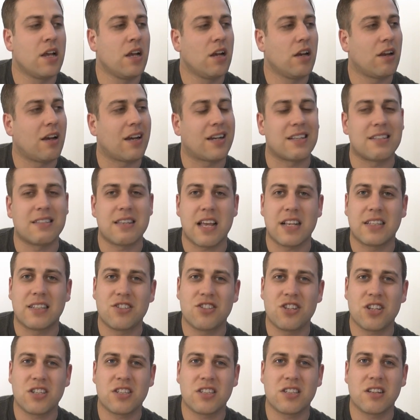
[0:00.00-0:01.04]
Like I said,
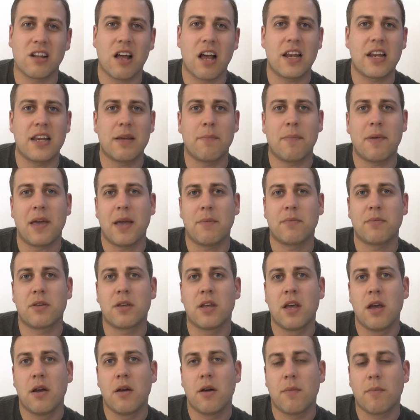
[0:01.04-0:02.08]
just slightly pipped
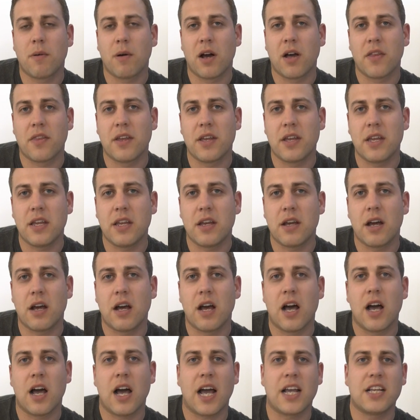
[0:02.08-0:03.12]
by the
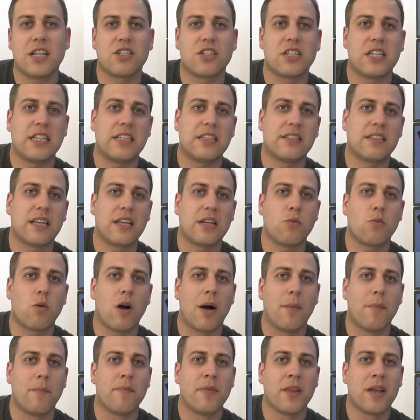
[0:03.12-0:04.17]
HTC
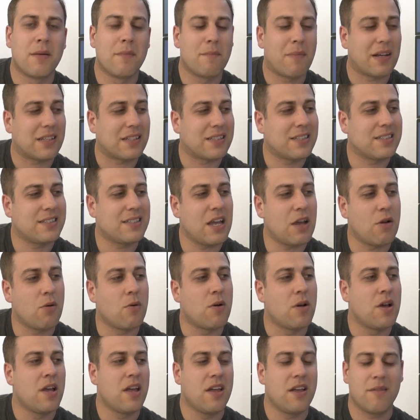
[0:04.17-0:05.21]
One, but
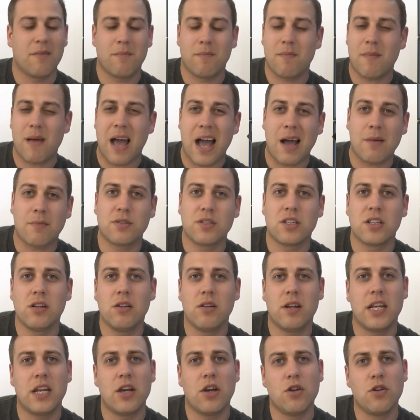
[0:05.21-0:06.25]
still
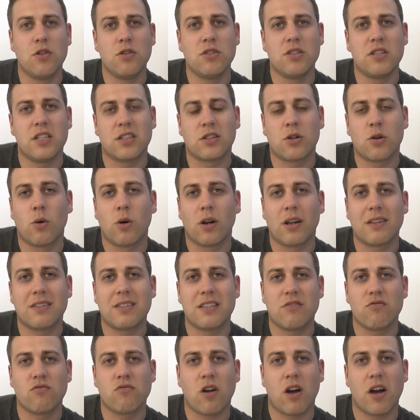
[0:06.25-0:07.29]
absolutely oozes
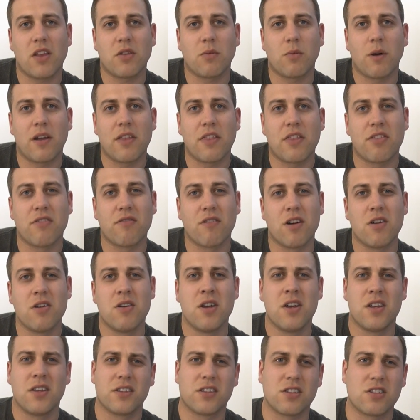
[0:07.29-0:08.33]
quality right the way through.
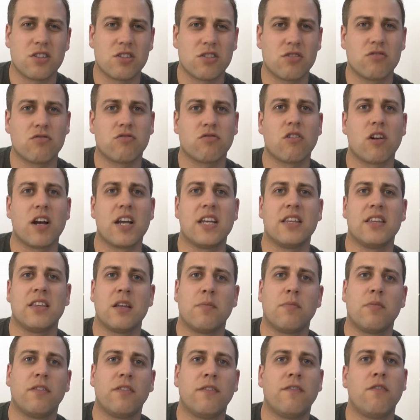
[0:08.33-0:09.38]
The screen,
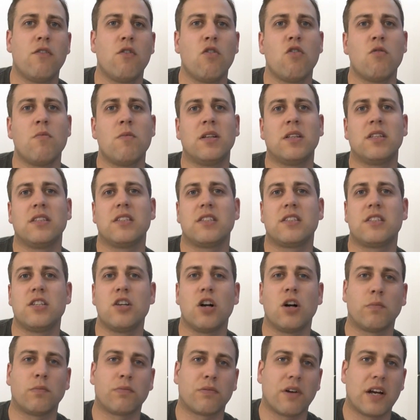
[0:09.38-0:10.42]
the performance, the
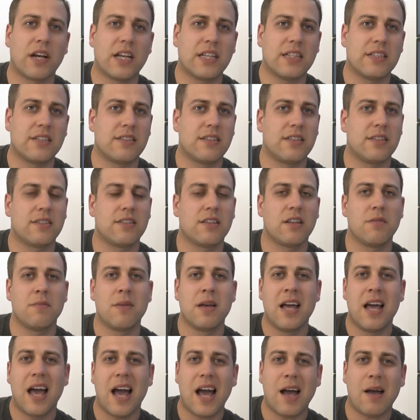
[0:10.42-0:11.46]
operating
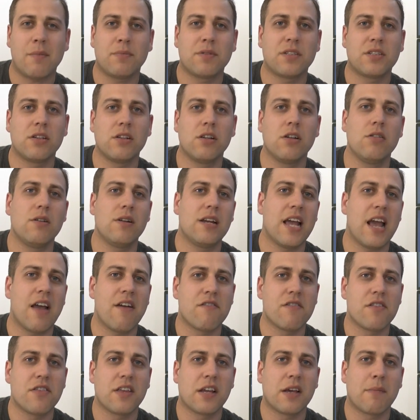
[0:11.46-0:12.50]
system, absolutely
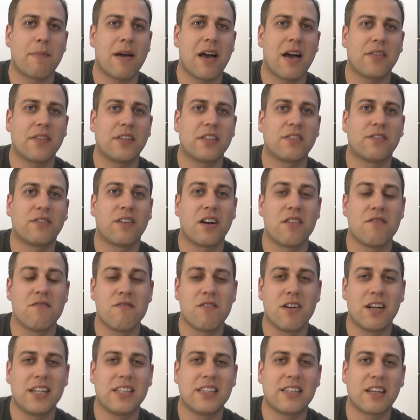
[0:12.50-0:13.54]
everything about this phone
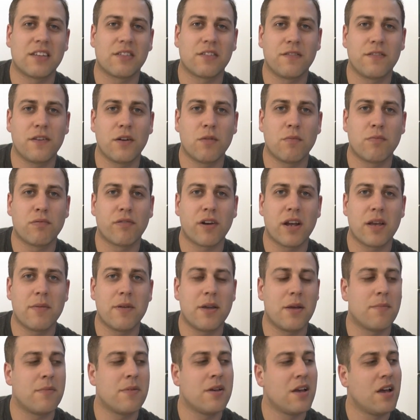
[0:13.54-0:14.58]
really does feel
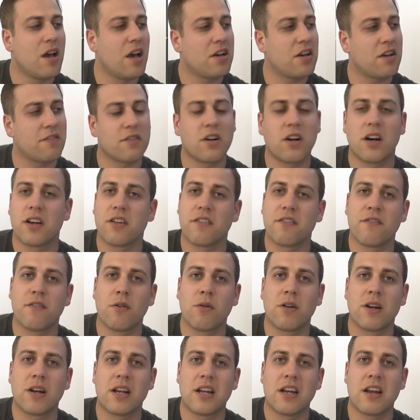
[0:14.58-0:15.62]
premium, and I've kind of
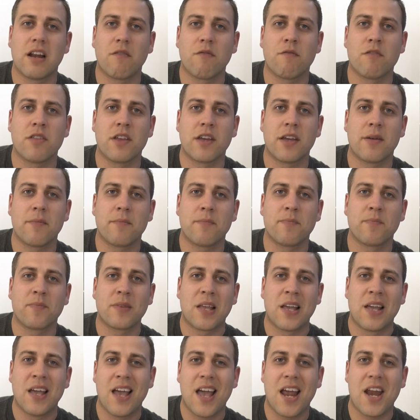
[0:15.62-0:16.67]
fallen in love with it.
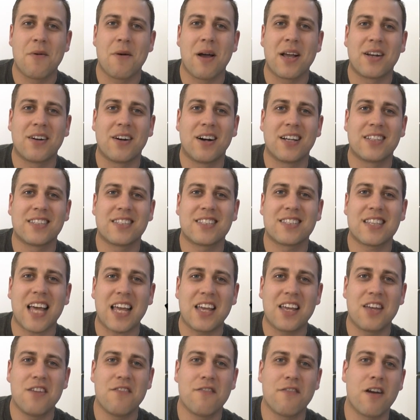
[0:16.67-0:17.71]
Anyway guys,
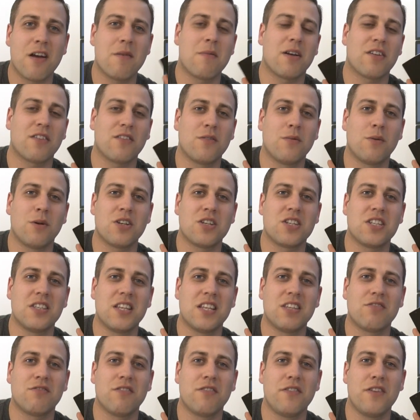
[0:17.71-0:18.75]
thank you very much for watching
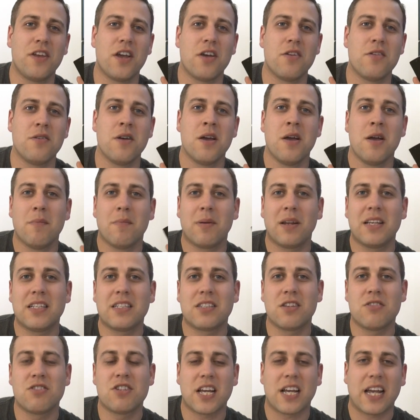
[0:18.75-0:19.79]
this review. Please
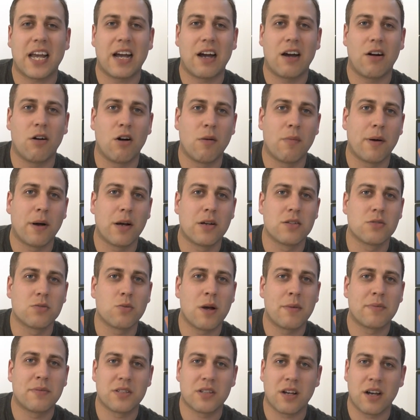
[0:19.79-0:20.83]
do check out Oppo's
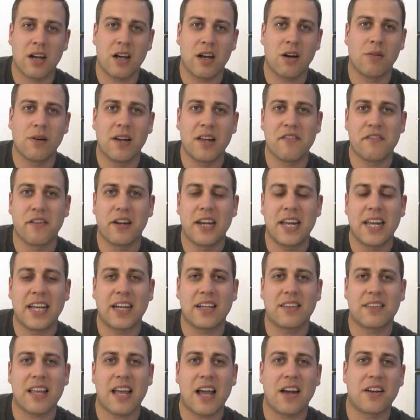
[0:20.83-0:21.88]
website. I'll leave a
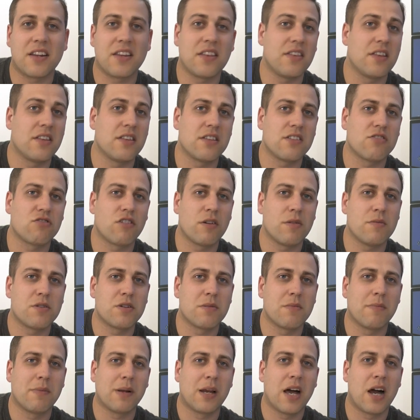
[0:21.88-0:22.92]
link down in the
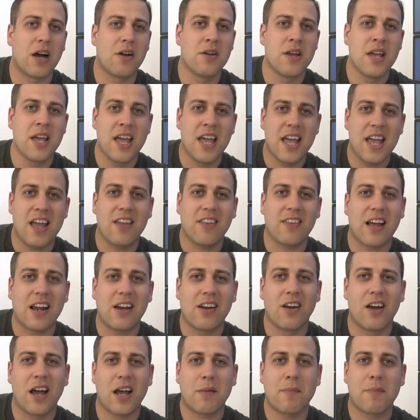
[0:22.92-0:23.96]
description below. Hit that
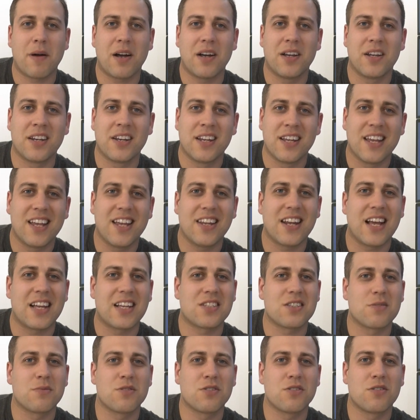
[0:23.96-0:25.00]
like button, hit that
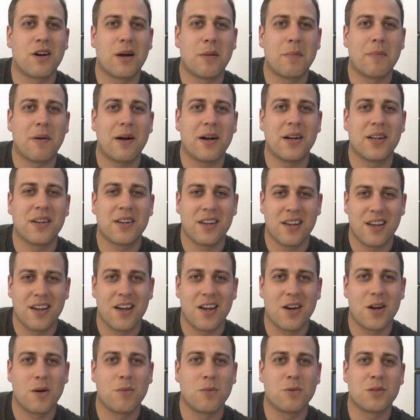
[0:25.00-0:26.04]
subscribe button,
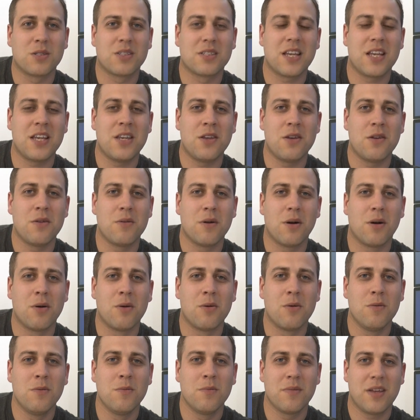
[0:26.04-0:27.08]
and I will see you
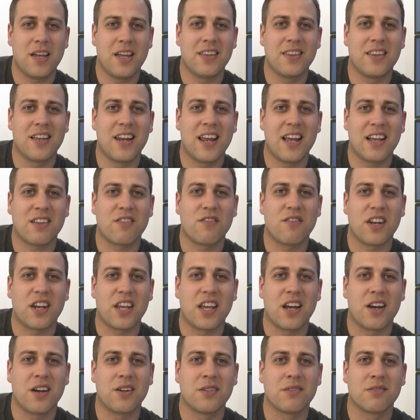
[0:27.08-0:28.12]
all in the next
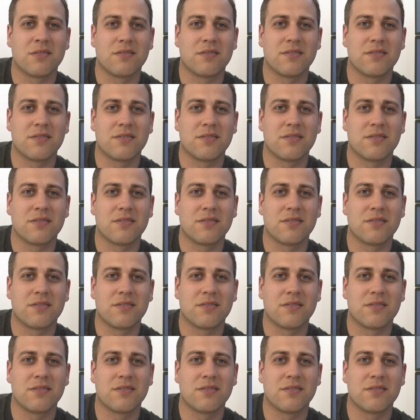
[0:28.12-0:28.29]
video.